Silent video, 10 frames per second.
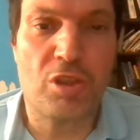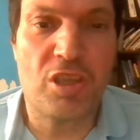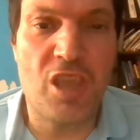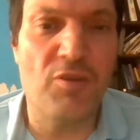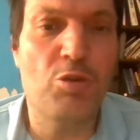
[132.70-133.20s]

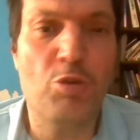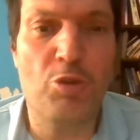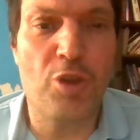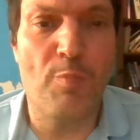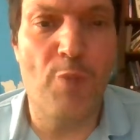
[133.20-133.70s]
giving you
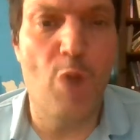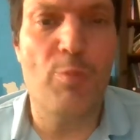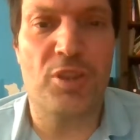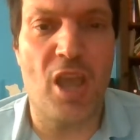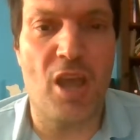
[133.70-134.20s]
the
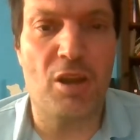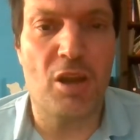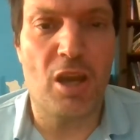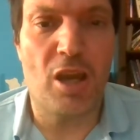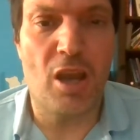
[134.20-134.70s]
moment that
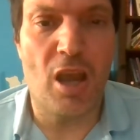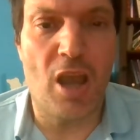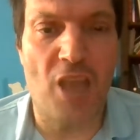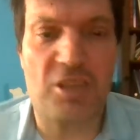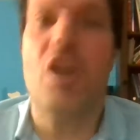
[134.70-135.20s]

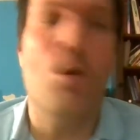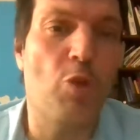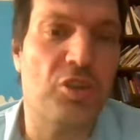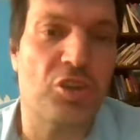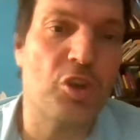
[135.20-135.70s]
I can't
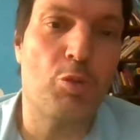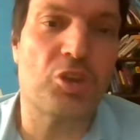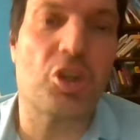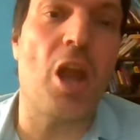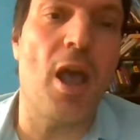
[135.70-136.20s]
wait to see
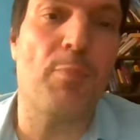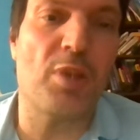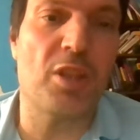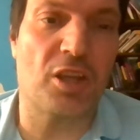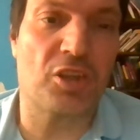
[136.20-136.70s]
what's going to
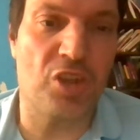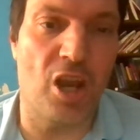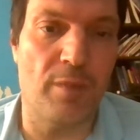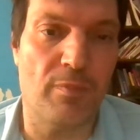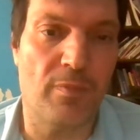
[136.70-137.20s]
happen next time.